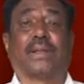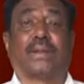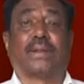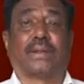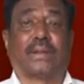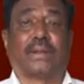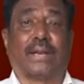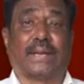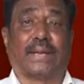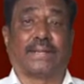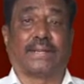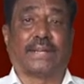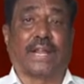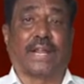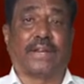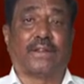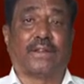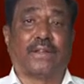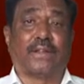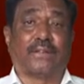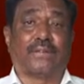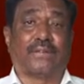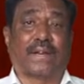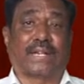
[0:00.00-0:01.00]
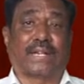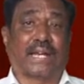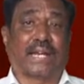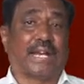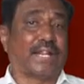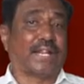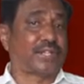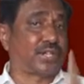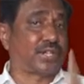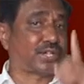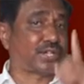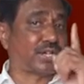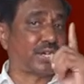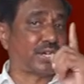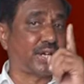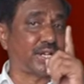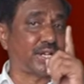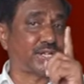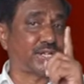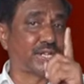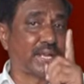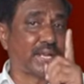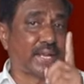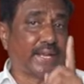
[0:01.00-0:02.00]
and then fertilization
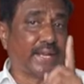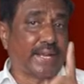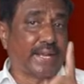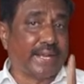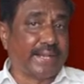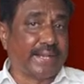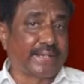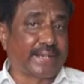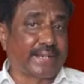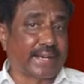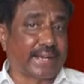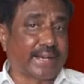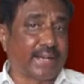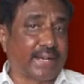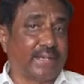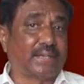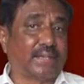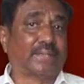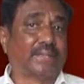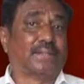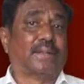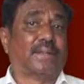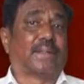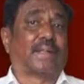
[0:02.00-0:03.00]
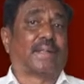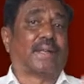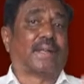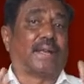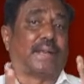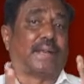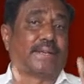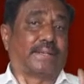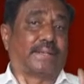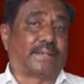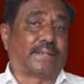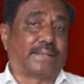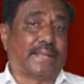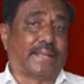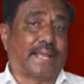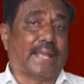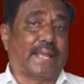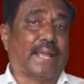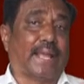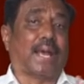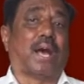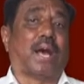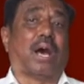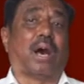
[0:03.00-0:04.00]
is internal, and
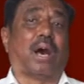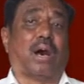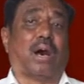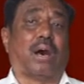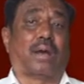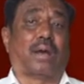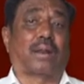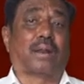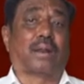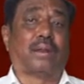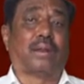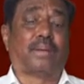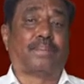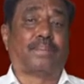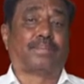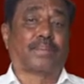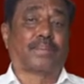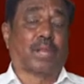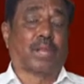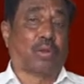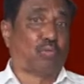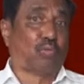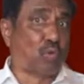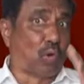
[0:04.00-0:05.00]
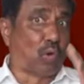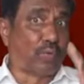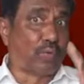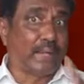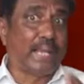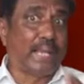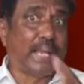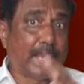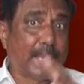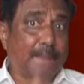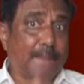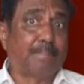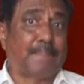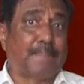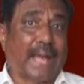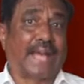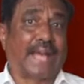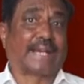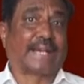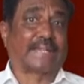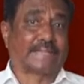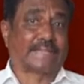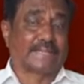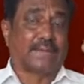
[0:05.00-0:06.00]
they are
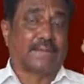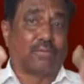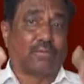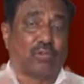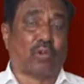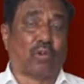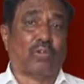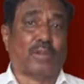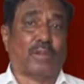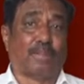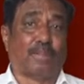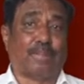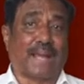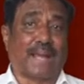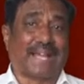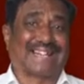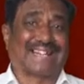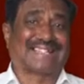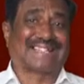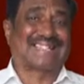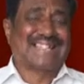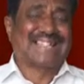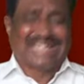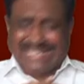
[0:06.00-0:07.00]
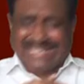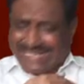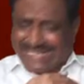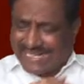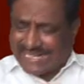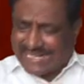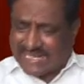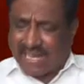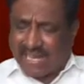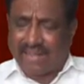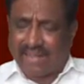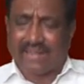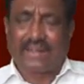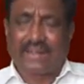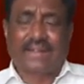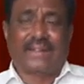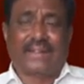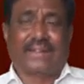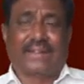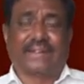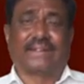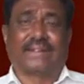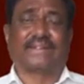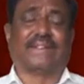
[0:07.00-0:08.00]
oviparous. These are
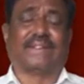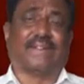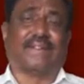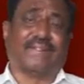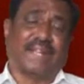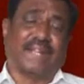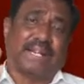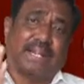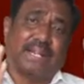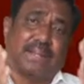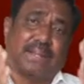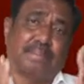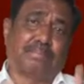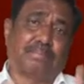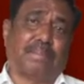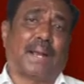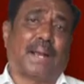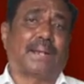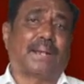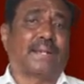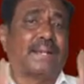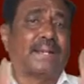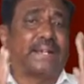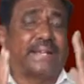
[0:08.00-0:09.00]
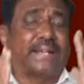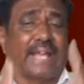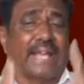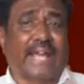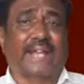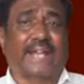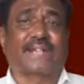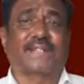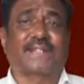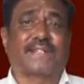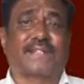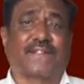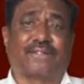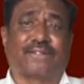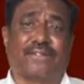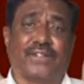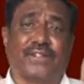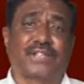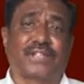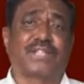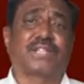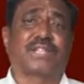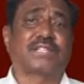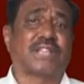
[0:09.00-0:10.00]
the very important characteristic
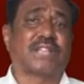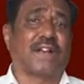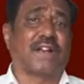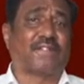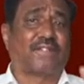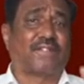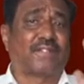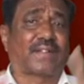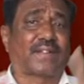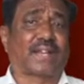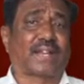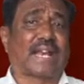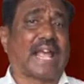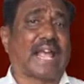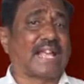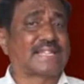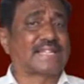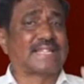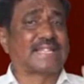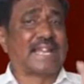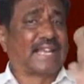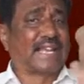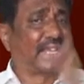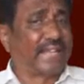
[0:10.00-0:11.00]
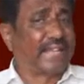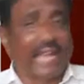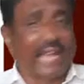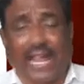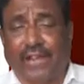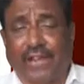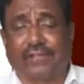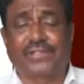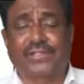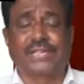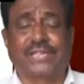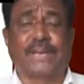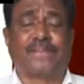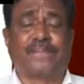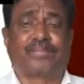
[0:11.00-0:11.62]
features of class aves.